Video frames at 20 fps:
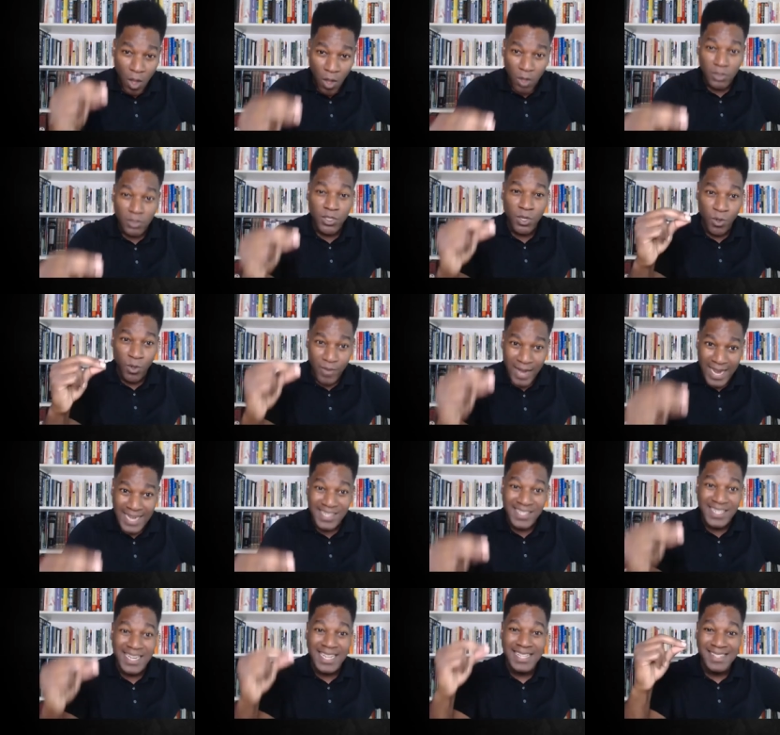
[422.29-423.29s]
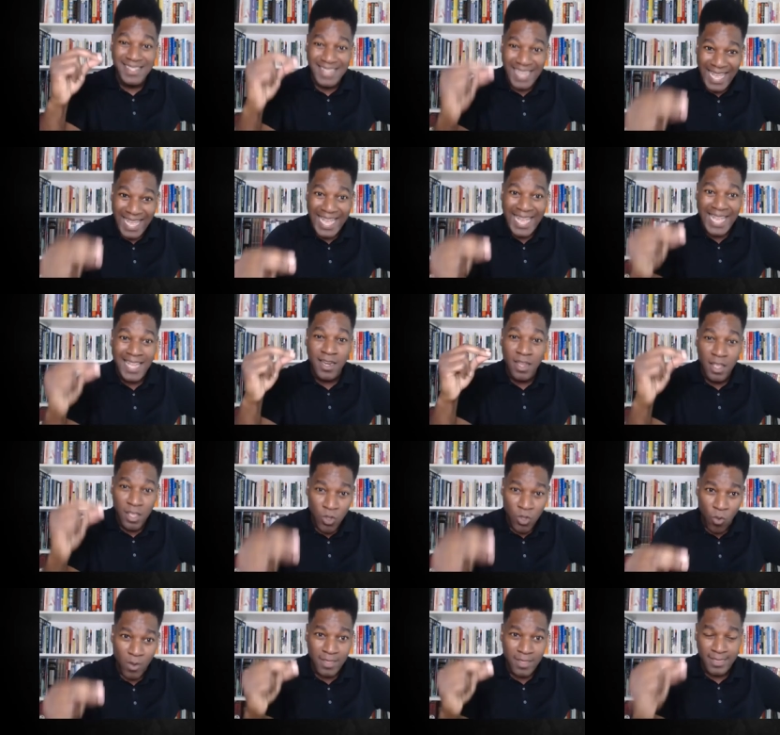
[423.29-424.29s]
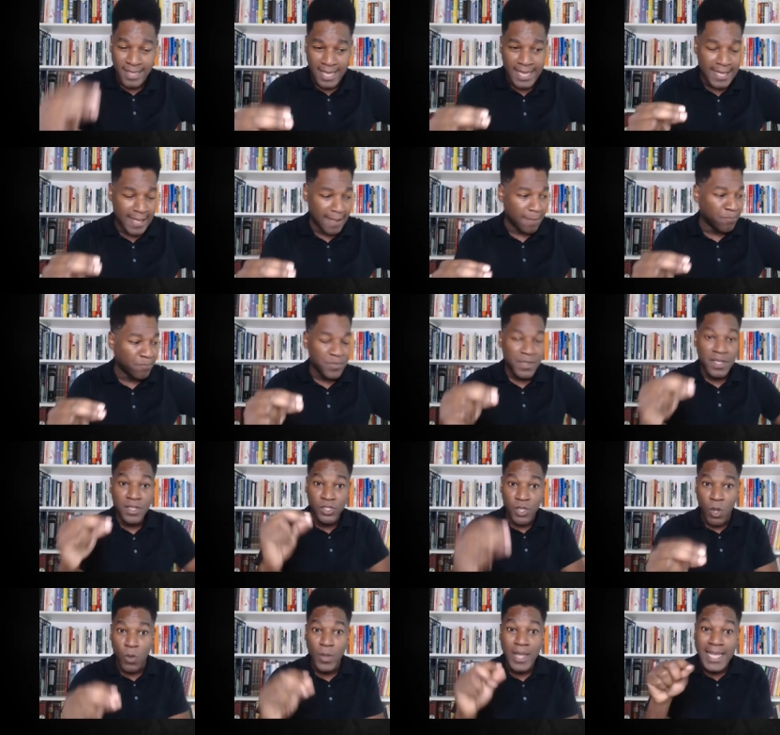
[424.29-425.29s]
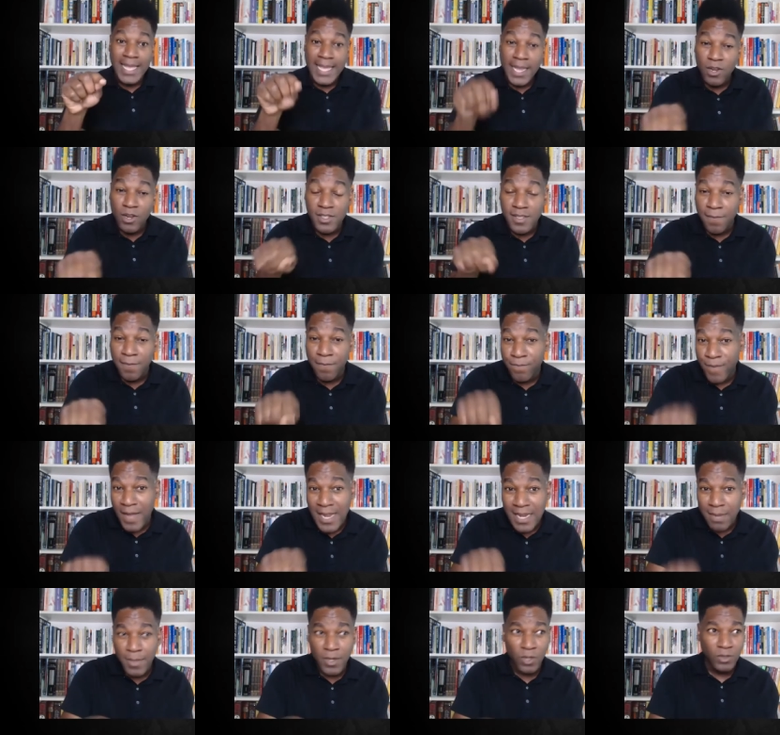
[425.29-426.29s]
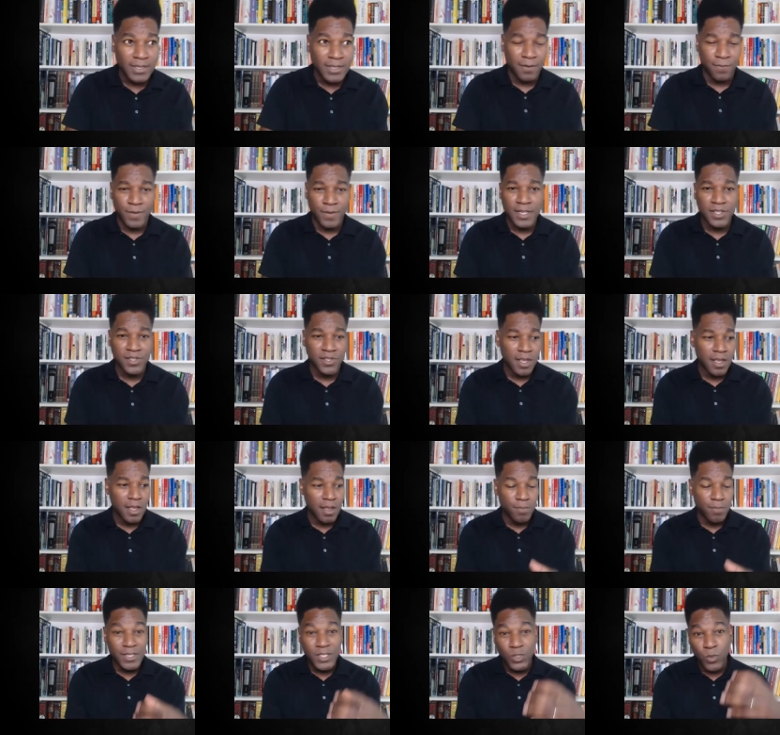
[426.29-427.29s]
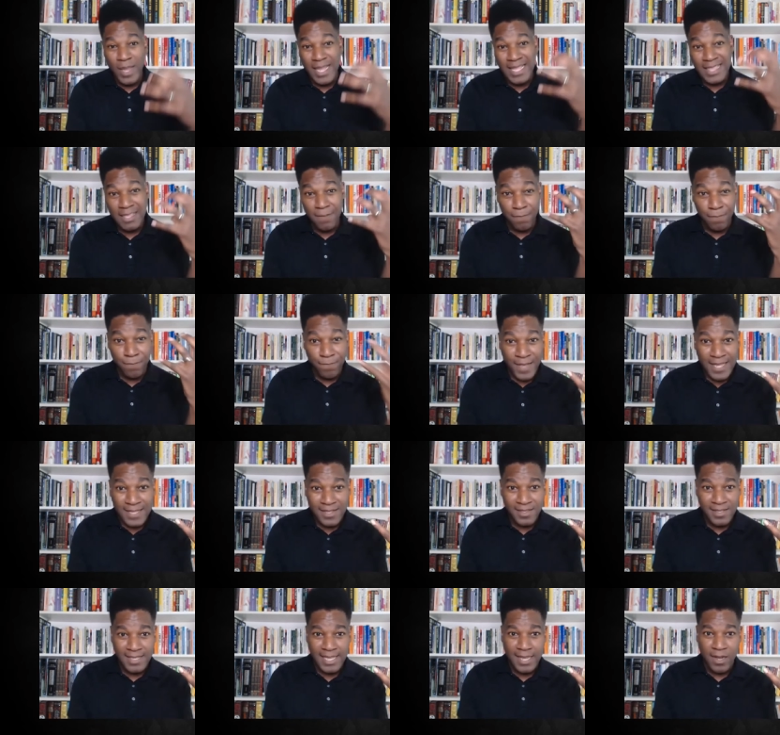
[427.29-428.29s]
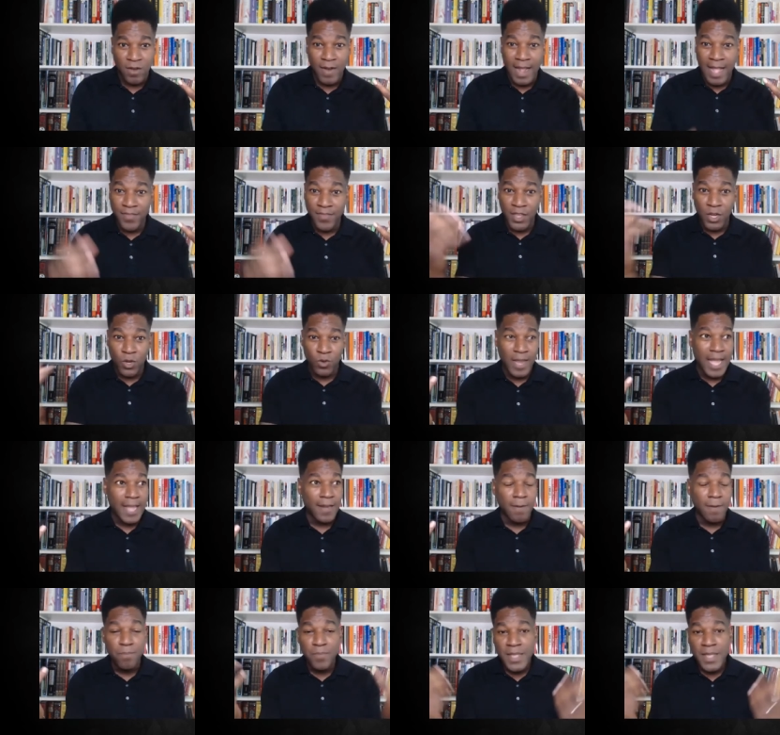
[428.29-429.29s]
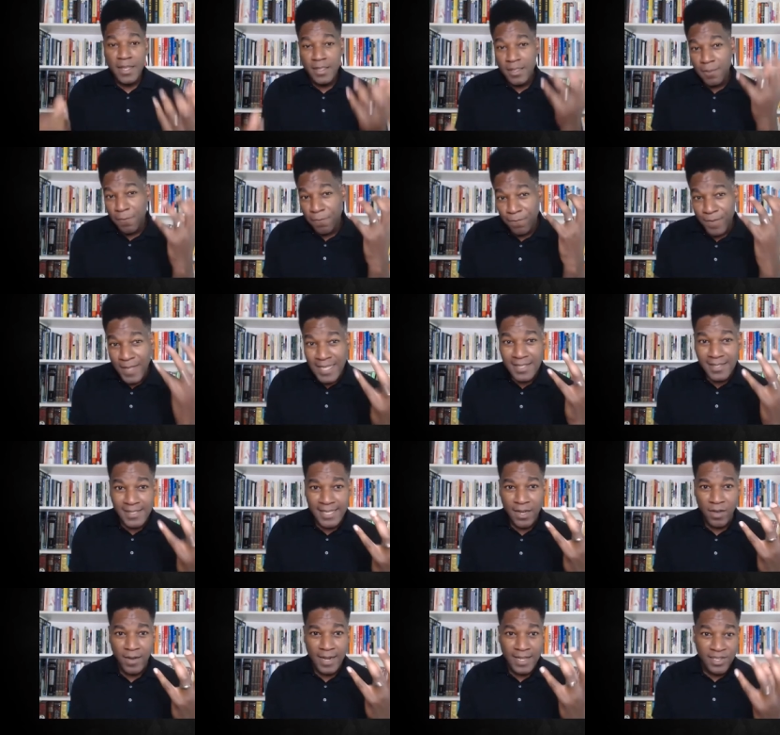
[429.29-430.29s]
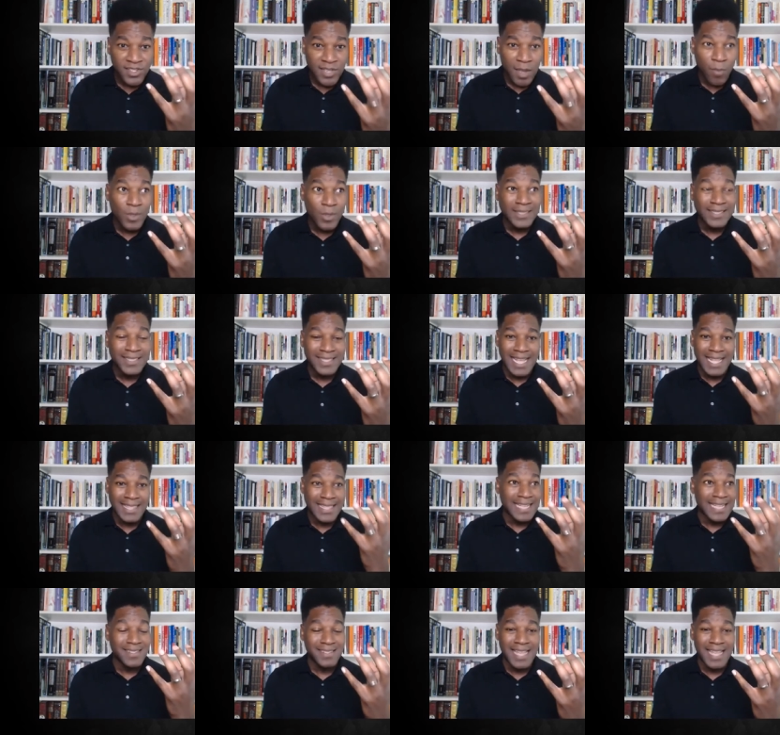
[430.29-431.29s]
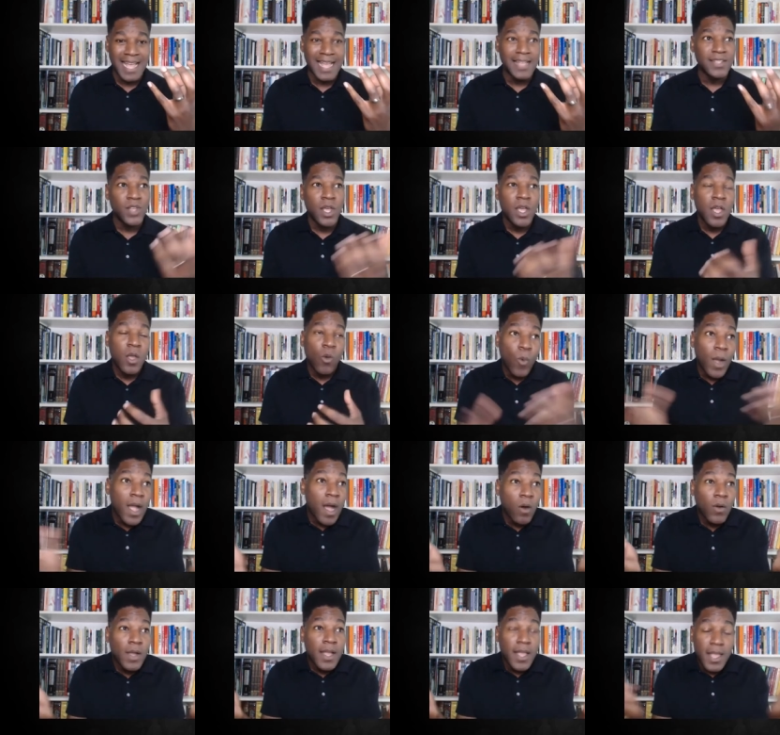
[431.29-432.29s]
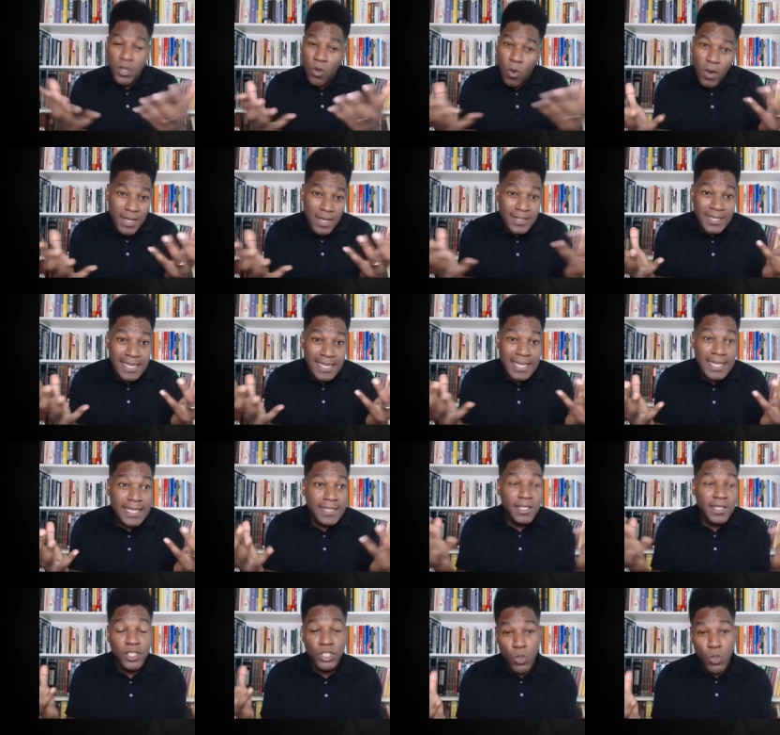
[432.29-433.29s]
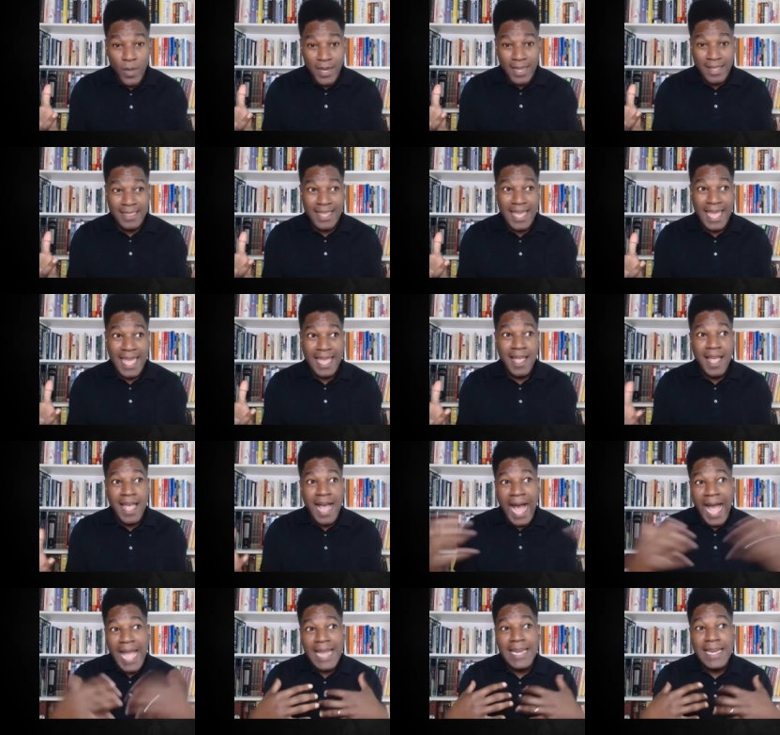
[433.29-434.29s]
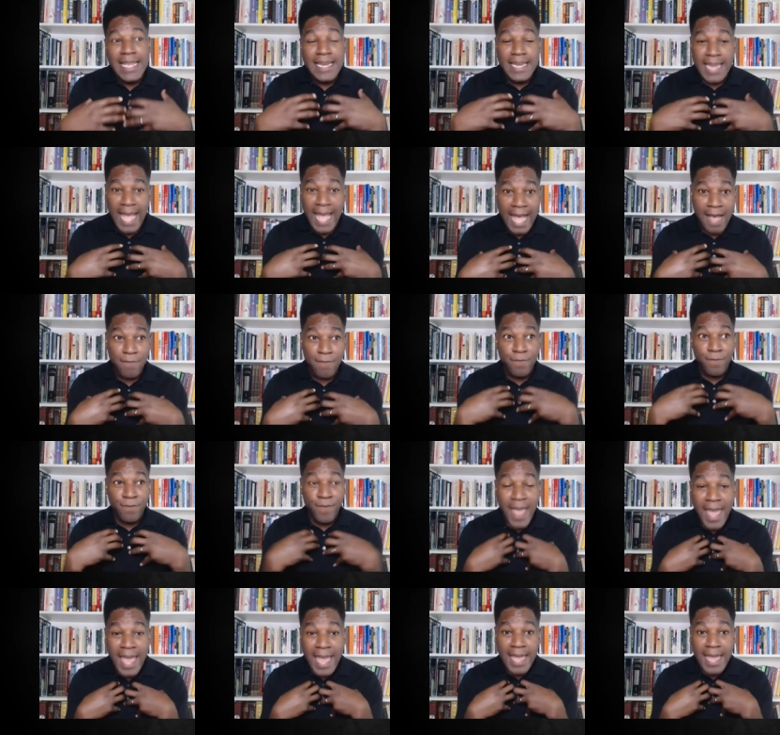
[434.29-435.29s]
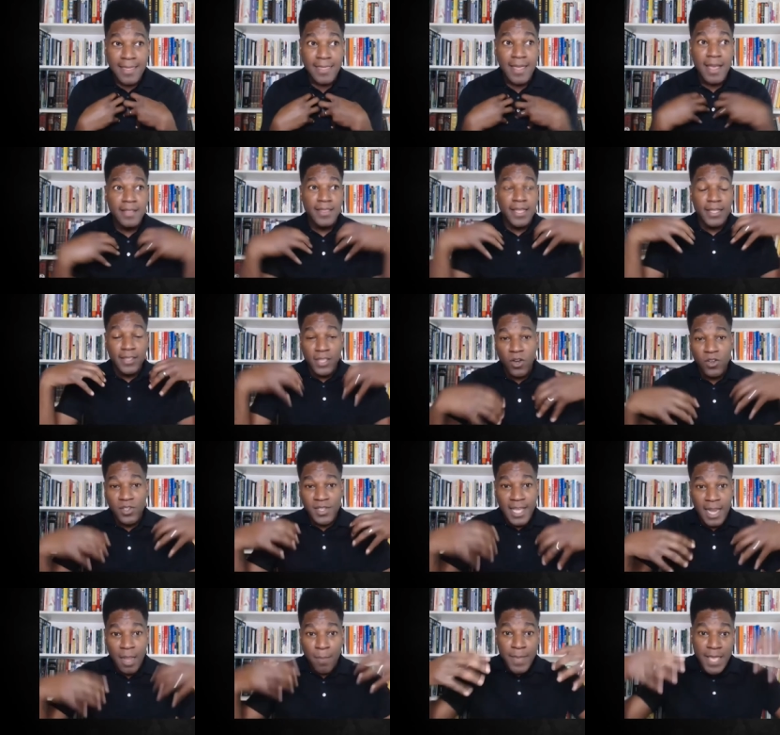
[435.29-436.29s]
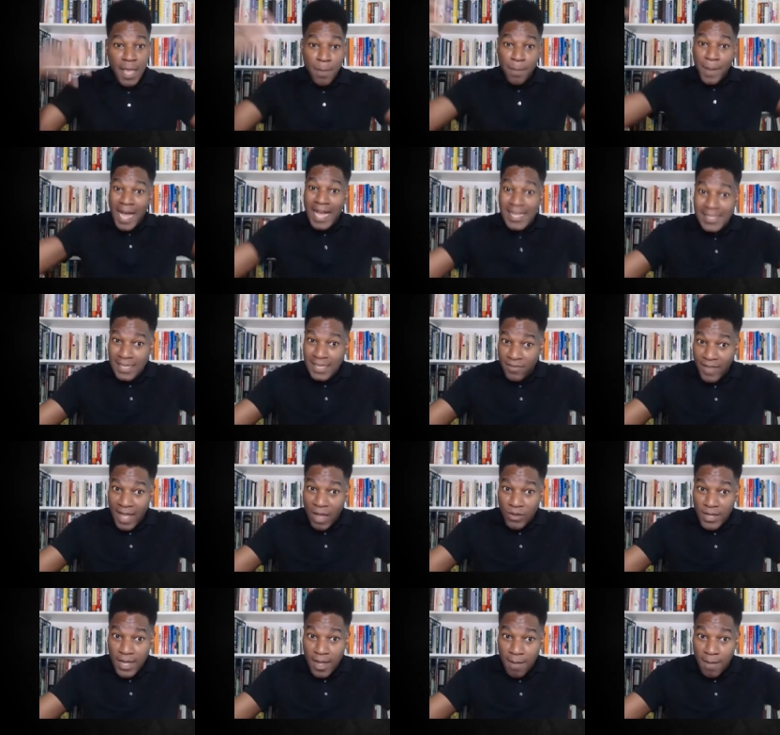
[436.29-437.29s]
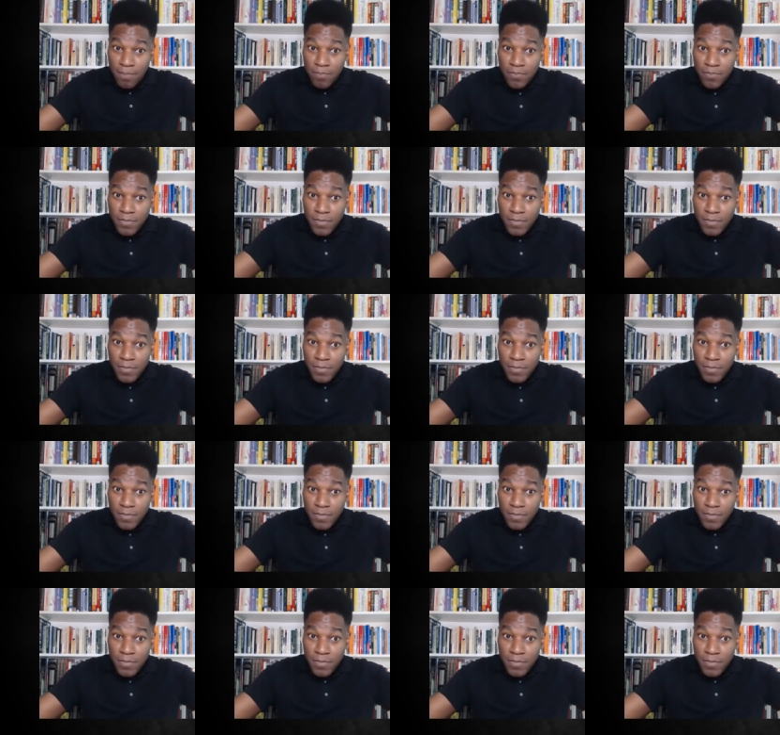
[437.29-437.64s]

alterations in your thinking. So here's the fundamental difference between the fence sitter and the creator. The fence sitter is someone that says, well, in order to, to do anything, I need to have faith that there's going to be a positive outcome.